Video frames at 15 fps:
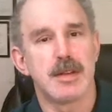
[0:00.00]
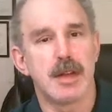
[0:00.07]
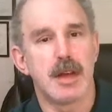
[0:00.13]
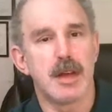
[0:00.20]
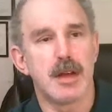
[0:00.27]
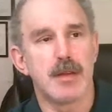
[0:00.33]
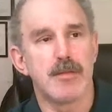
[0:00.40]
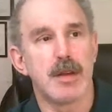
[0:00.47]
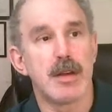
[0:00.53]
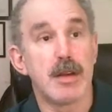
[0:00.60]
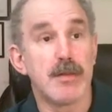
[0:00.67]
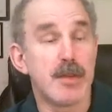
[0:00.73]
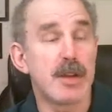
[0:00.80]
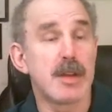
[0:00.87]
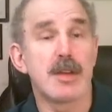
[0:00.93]
And
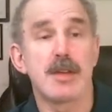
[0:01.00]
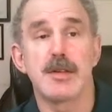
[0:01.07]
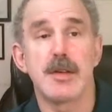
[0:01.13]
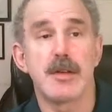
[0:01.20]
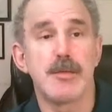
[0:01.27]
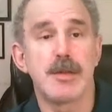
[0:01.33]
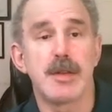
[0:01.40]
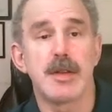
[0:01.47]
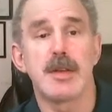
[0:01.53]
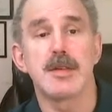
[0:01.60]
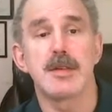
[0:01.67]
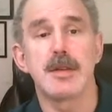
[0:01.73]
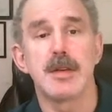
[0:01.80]
if you distribute this,